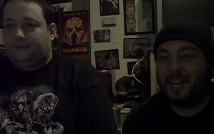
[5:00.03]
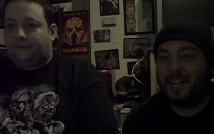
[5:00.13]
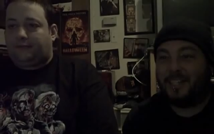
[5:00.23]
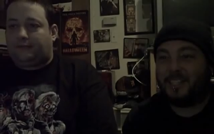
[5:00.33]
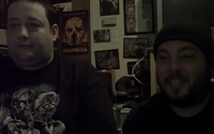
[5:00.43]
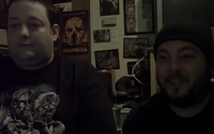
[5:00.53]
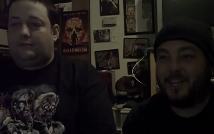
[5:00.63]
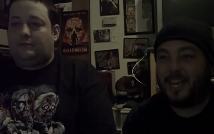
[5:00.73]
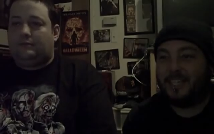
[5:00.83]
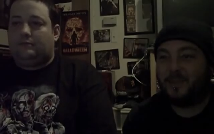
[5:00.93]
Speaker 1: right. Do you
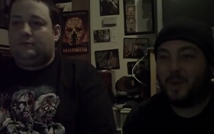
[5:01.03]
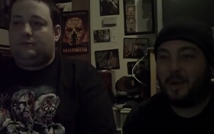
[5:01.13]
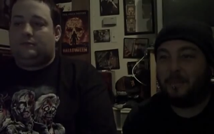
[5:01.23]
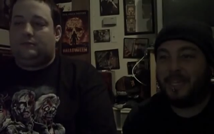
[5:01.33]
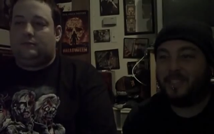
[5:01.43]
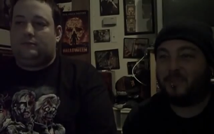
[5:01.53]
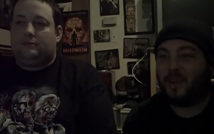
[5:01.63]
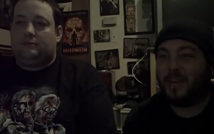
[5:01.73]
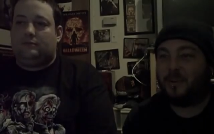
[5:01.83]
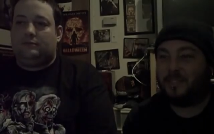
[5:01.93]
guys wear men's
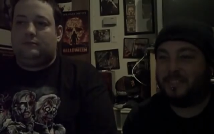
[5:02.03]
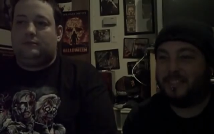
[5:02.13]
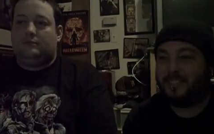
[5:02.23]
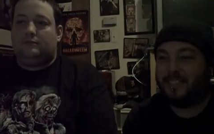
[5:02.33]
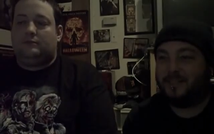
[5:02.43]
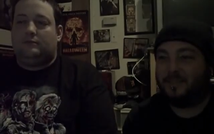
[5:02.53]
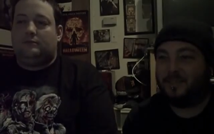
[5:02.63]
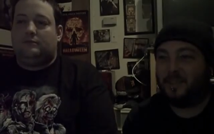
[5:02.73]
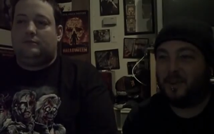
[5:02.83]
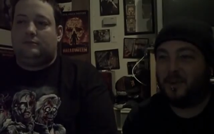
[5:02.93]
fragrances? If
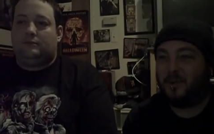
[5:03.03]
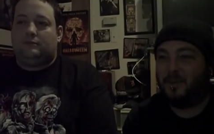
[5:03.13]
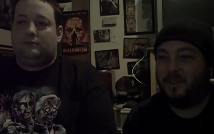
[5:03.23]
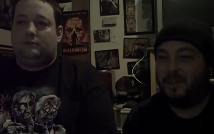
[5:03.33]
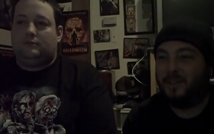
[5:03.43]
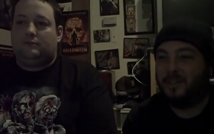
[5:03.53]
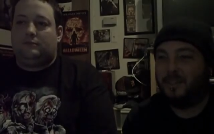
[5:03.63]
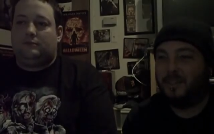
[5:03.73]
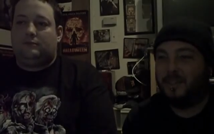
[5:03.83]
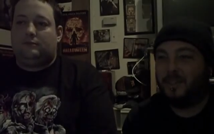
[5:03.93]
so,
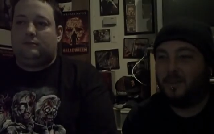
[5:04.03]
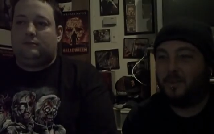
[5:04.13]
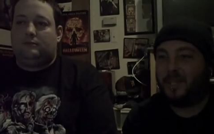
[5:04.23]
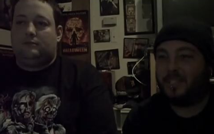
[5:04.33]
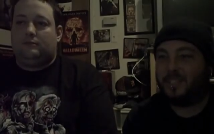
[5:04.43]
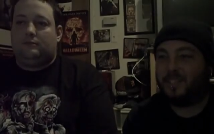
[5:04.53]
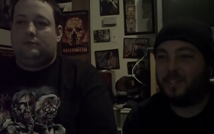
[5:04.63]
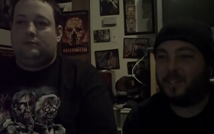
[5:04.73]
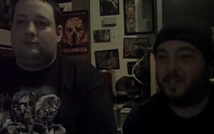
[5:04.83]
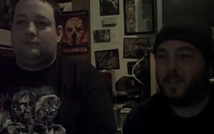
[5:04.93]
what's
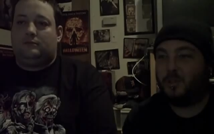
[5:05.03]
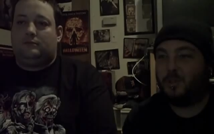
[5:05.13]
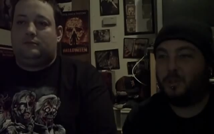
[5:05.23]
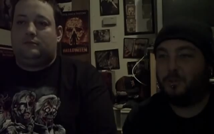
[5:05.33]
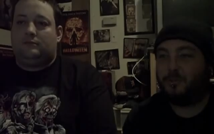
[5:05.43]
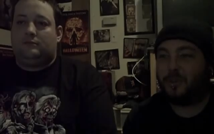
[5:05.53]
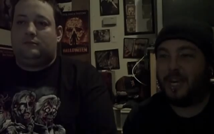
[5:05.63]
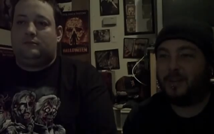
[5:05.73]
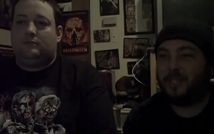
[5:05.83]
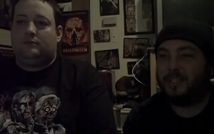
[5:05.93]
your go-to
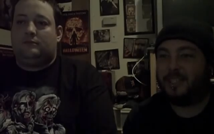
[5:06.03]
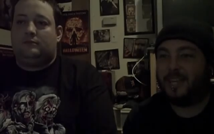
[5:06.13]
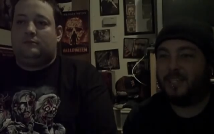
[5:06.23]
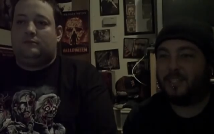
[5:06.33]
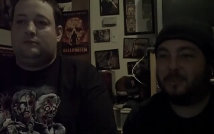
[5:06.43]
fragrance and your